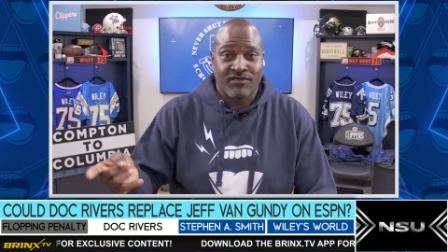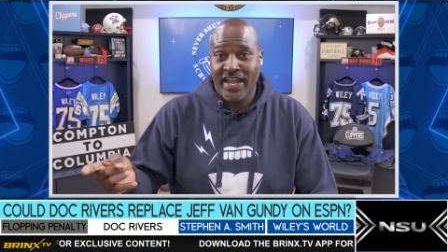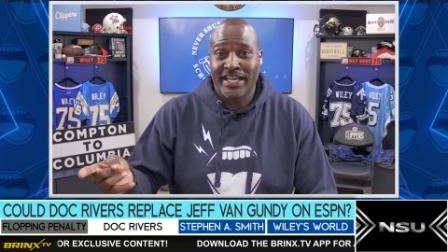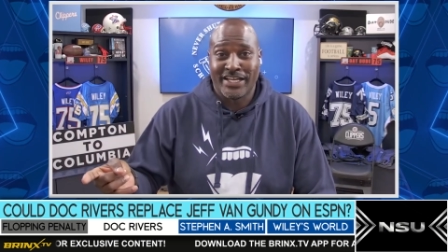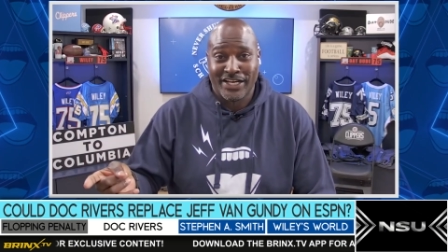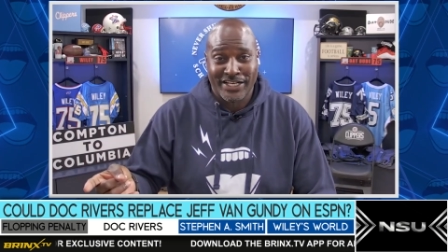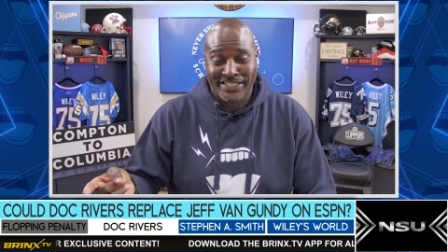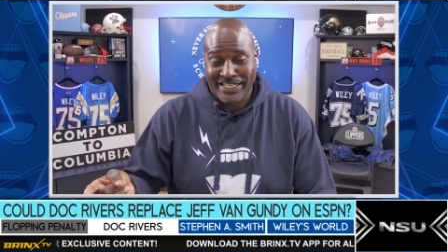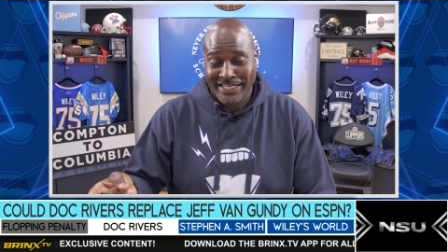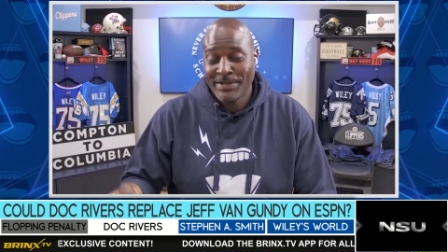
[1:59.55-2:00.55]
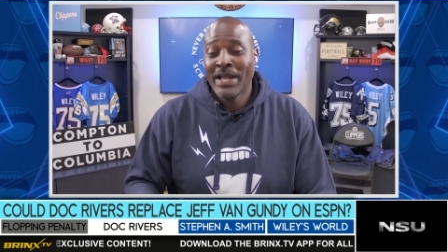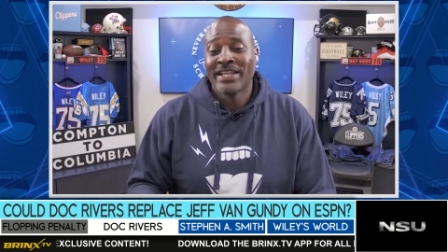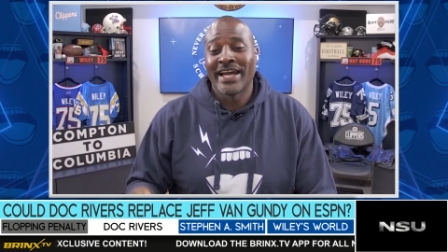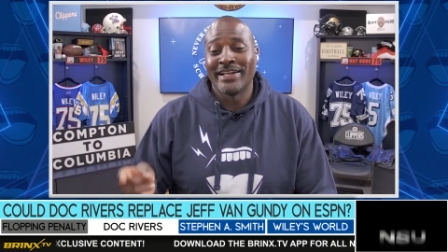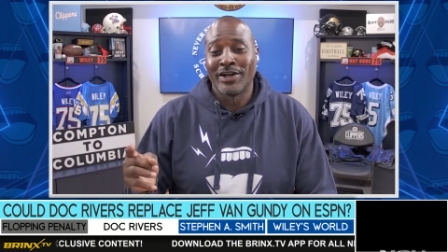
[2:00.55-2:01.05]
Van Gundy.
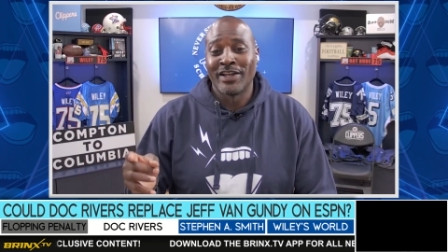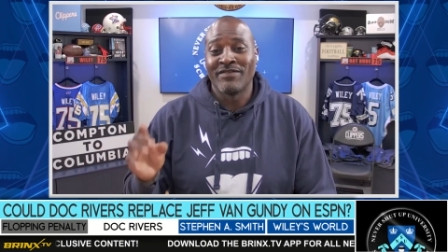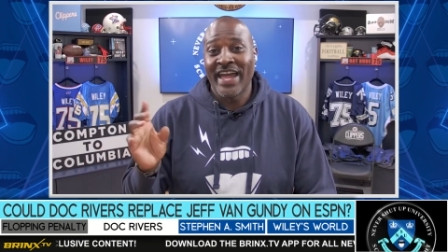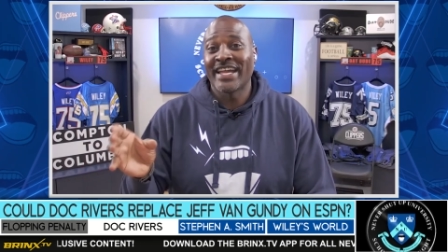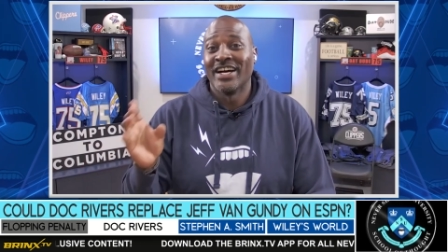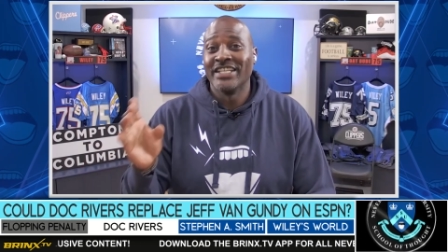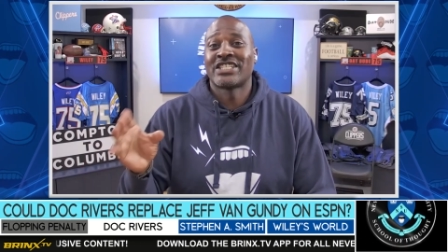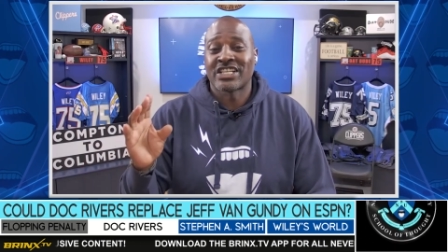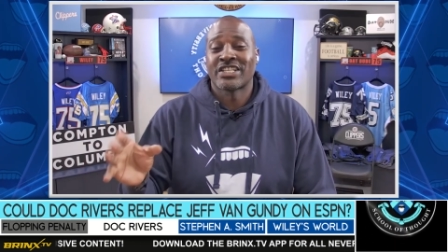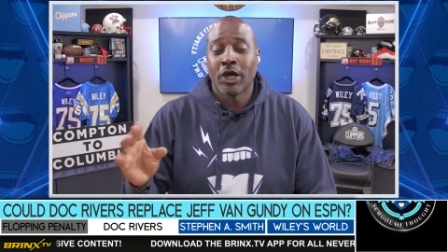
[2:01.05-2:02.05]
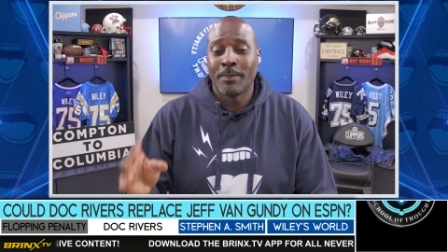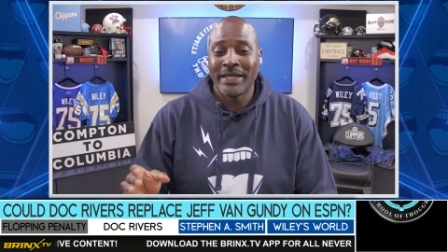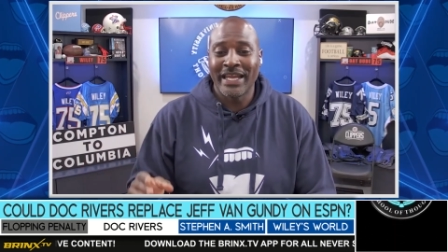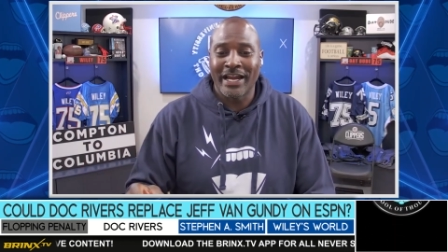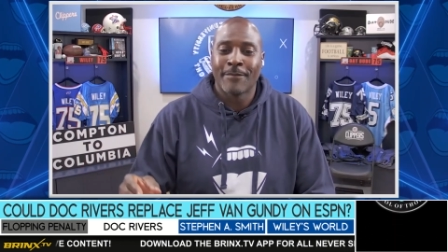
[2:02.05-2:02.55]
Like literally, Van Gundy should still
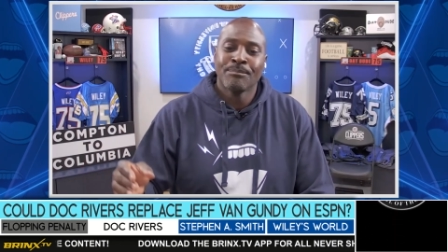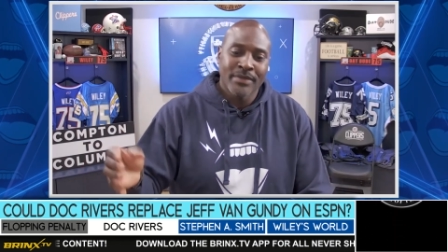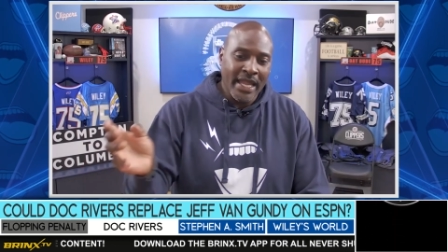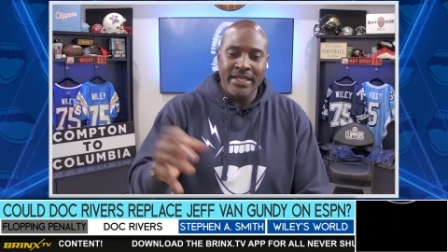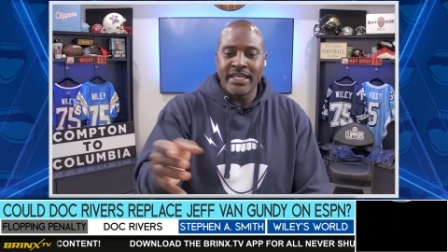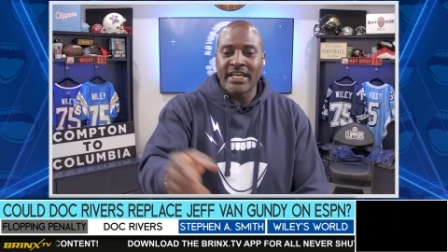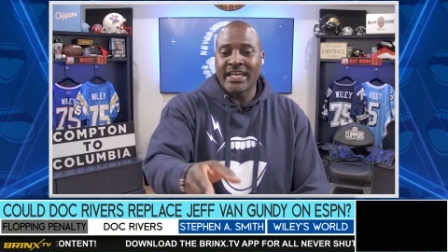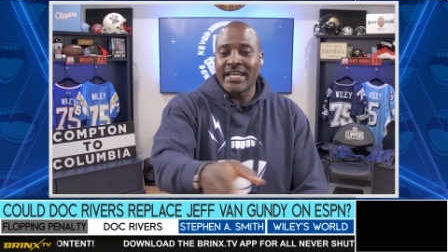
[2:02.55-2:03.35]
be there, and then